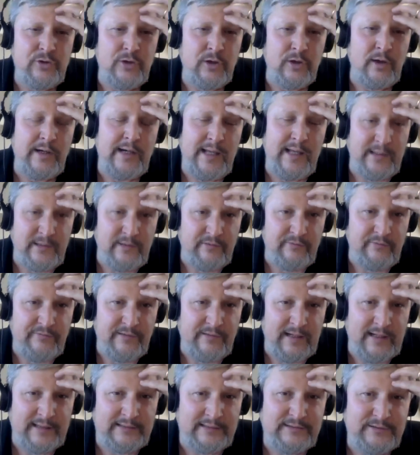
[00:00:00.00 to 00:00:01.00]
Turn yeah.
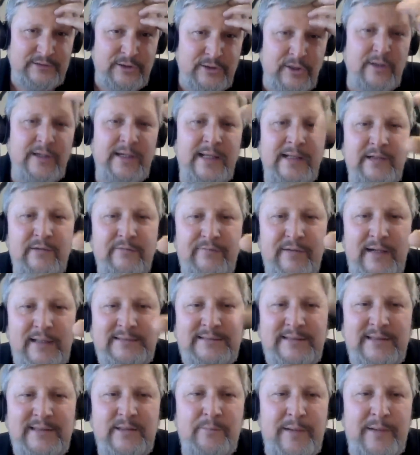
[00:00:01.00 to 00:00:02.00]
endophytes, turn
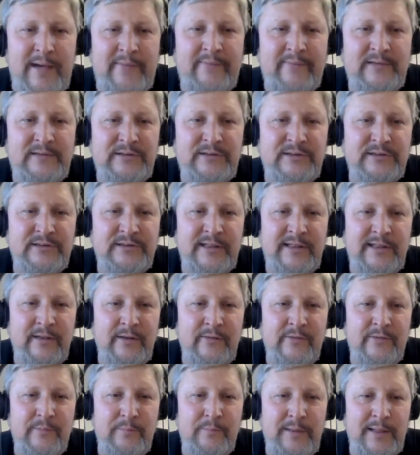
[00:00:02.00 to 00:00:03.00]
endophytes into pathogens and
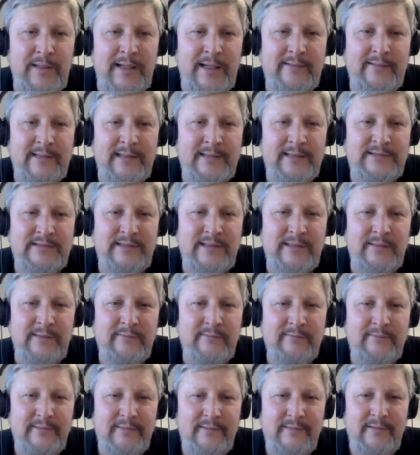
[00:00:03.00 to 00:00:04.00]
kill the plant. That's the,
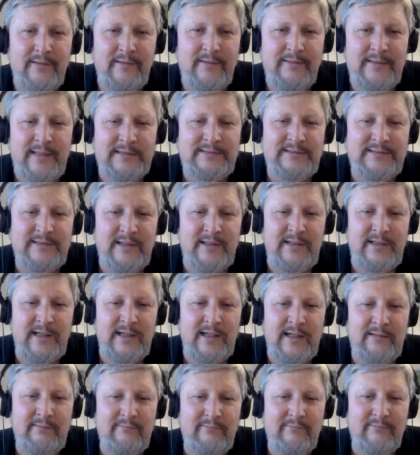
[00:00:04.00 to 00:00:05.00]
that's the
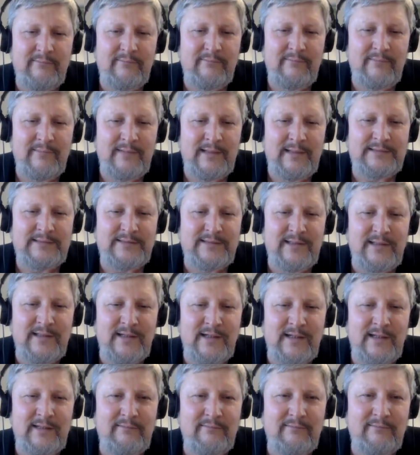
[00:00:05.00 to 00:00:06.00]
nut. That's the
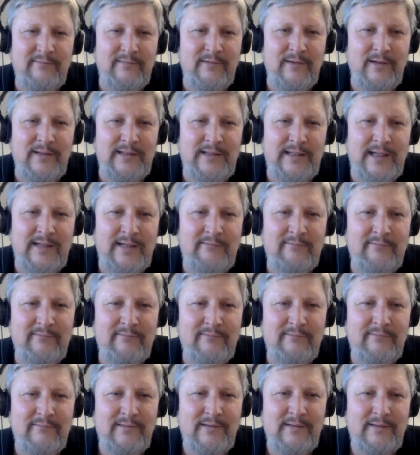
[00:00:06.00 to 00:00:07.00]
nut on that.
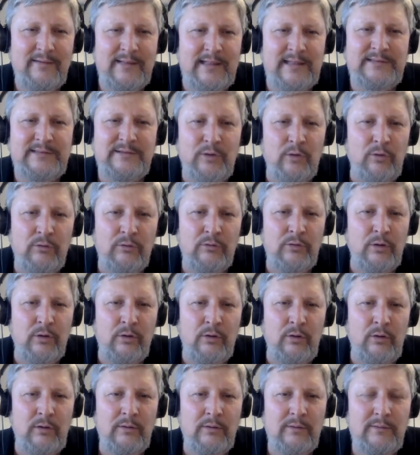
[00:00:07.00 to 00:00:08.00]
That's the whole
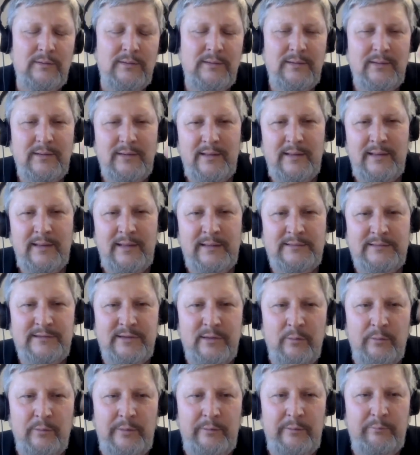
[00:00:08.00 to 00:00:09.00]
goal. And
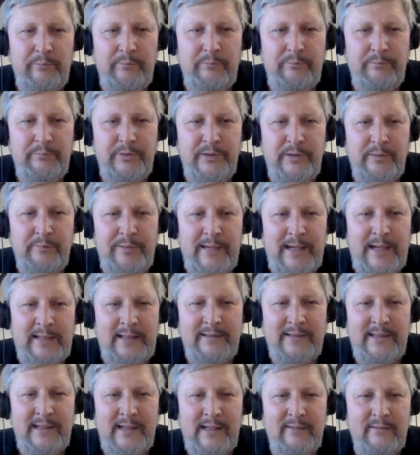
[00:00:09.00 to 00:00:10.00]
so we put a
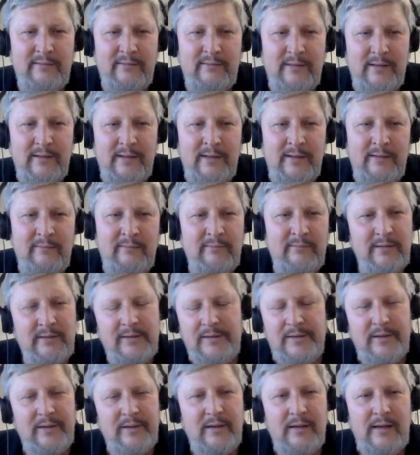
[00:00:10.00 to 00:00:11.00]
patent out uh,
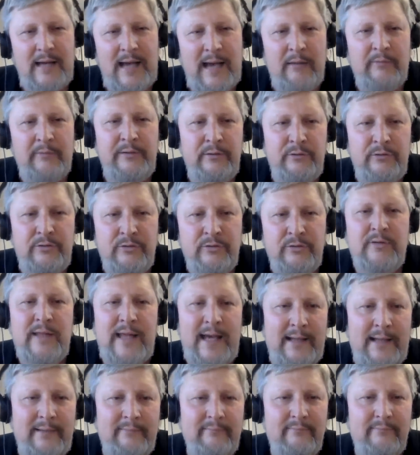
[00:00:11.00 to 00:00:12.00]
how you do
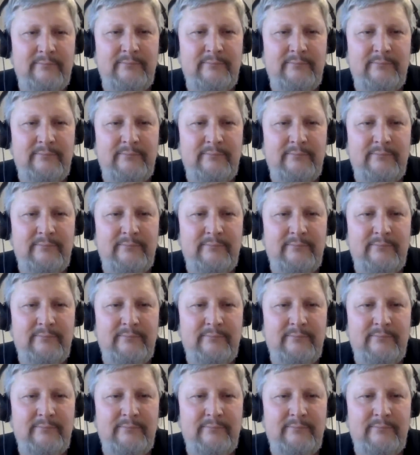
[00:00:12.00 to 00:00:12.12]
that.